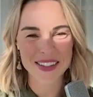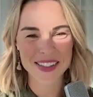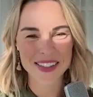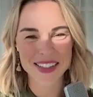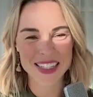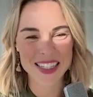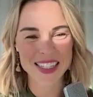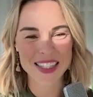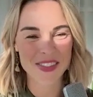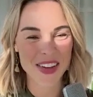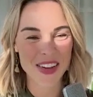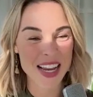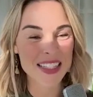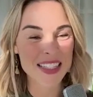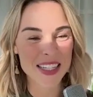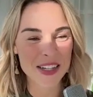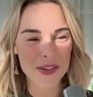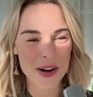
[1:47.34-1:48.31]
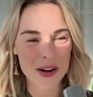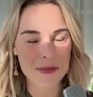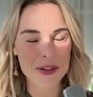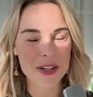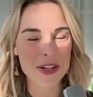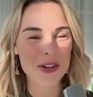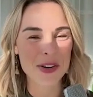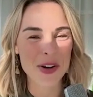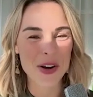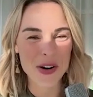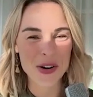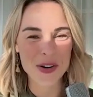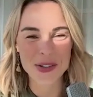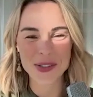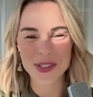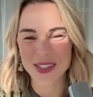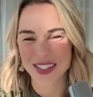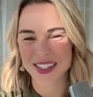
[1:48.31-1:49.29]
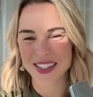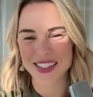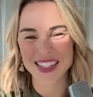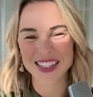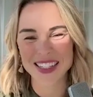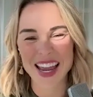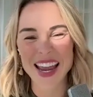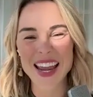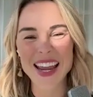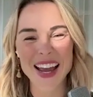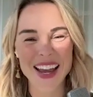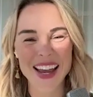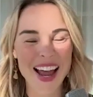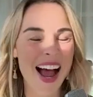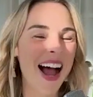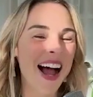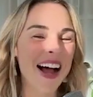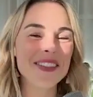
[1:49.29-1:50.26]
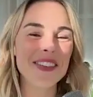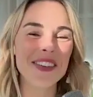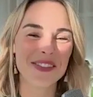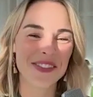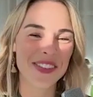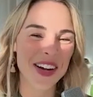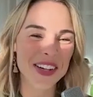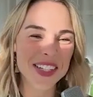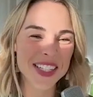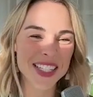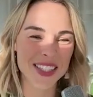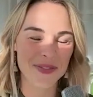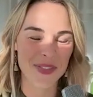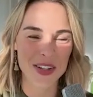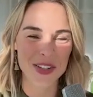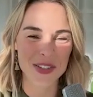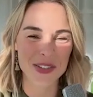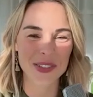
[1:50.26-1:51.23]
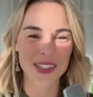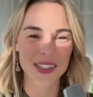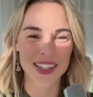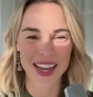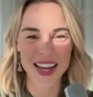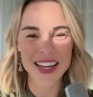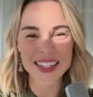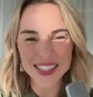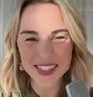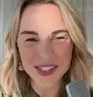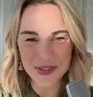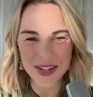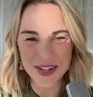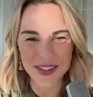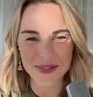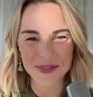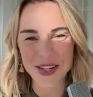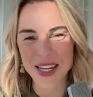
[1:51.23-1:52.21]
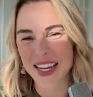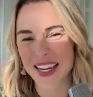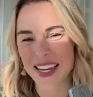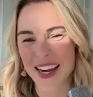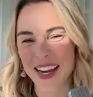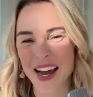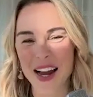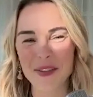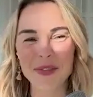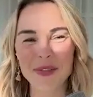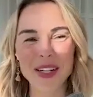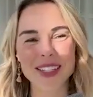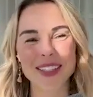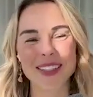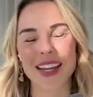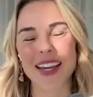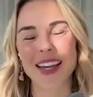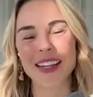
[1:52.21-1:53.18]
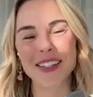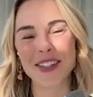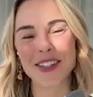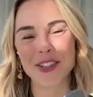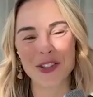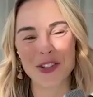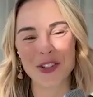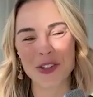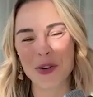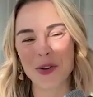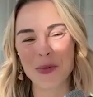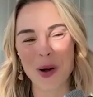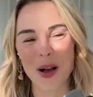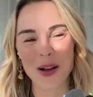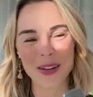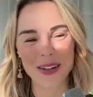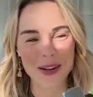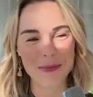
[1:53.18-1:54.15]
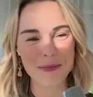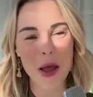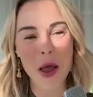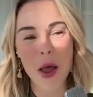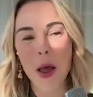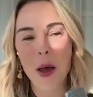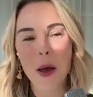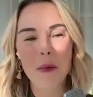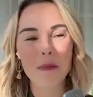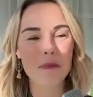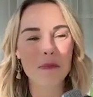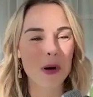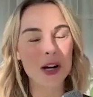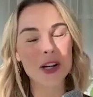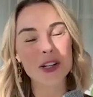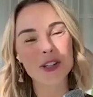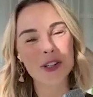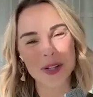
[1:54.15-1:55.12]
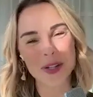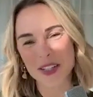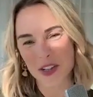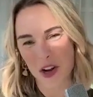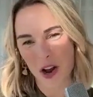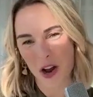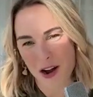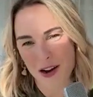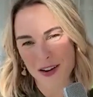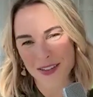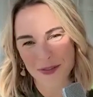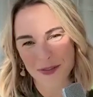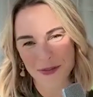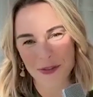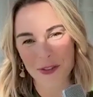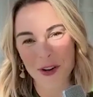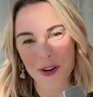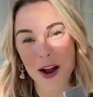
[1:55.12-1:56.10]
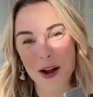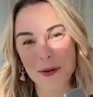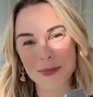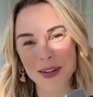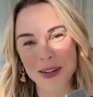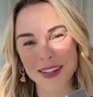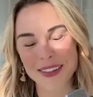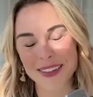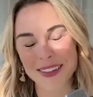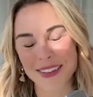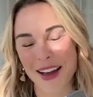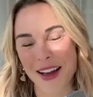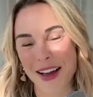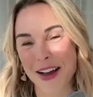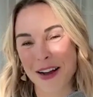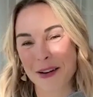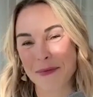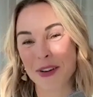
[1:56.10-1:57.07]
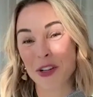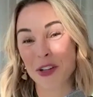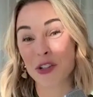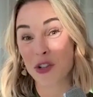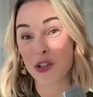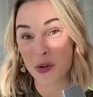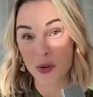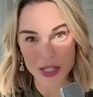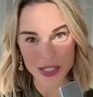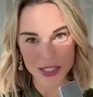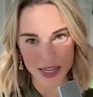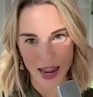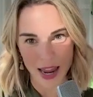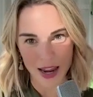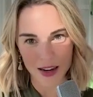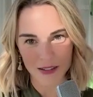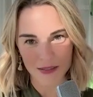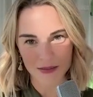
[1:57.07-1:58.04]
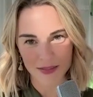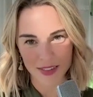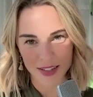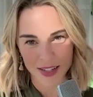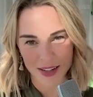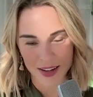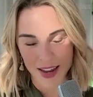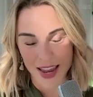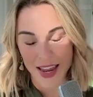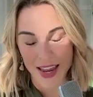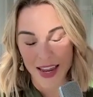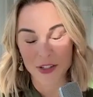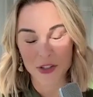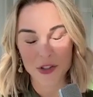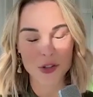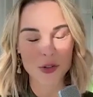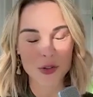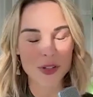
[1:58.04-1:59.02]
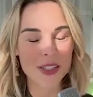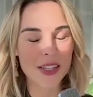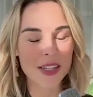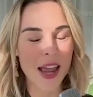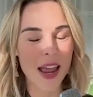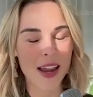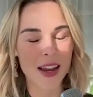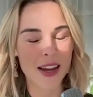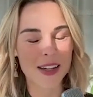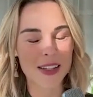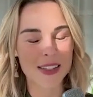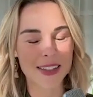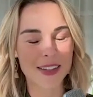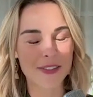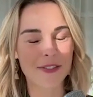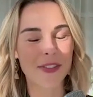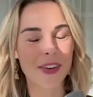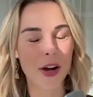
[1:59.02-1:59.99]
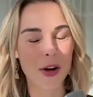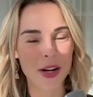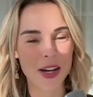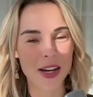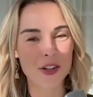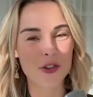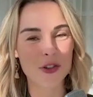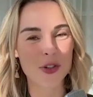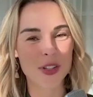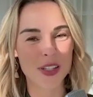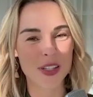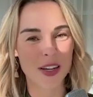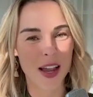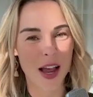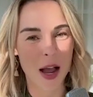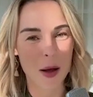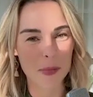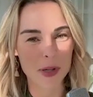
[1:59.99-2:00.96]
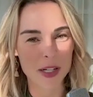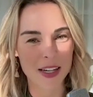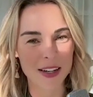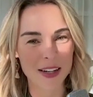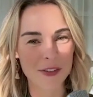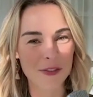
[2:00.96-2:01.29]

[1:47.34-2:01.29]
This is Vanessa Grutman, your host, and today I have a very special guest with me. I'm excited to welcome Marjorie Tong from um, a Day. Juunaday is a very interesting company.